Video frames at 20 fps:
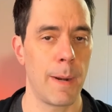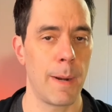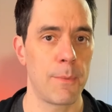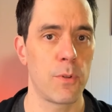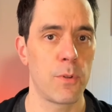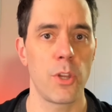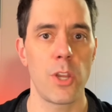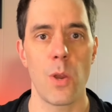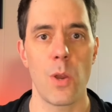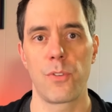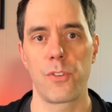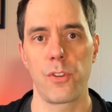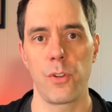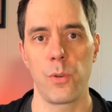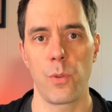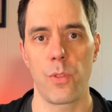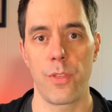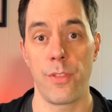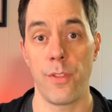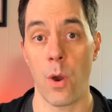I'm so used
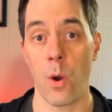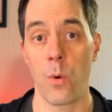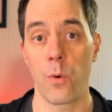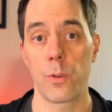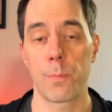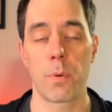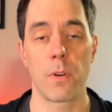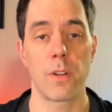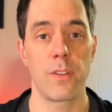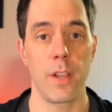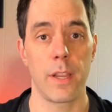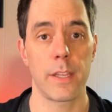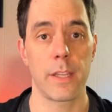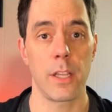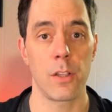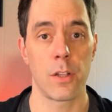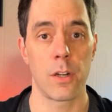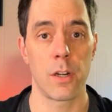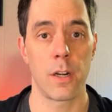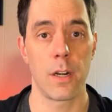to those
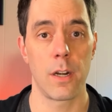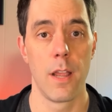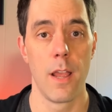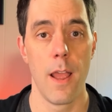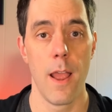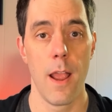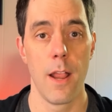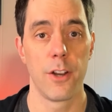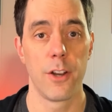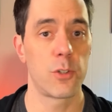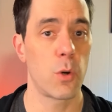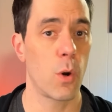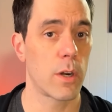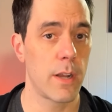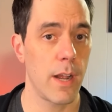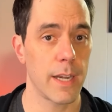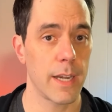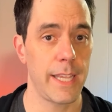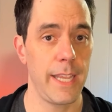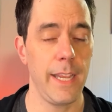particular
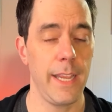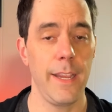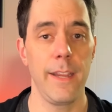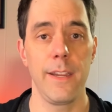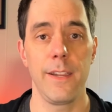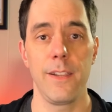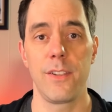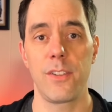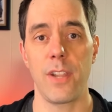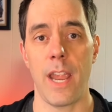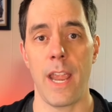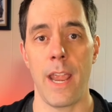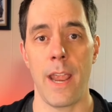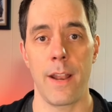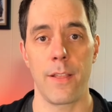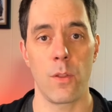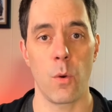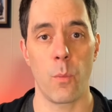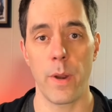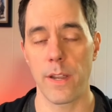shortcut keys
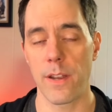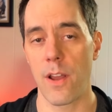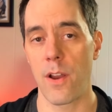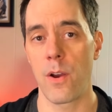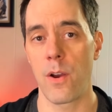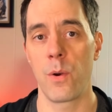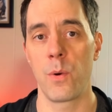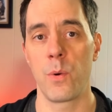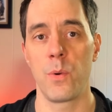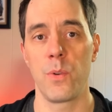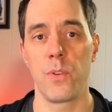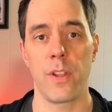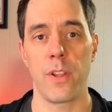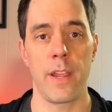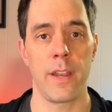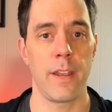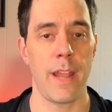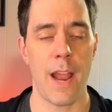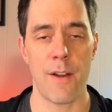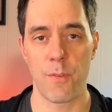and the windows
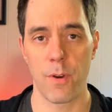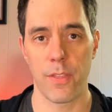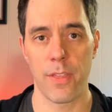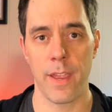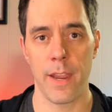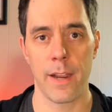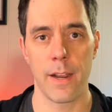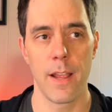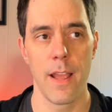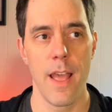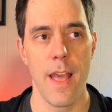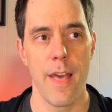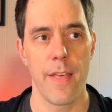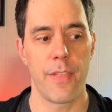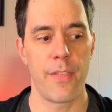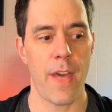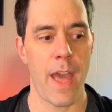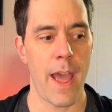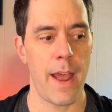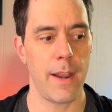and everything
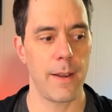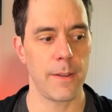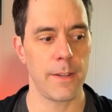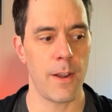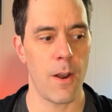that,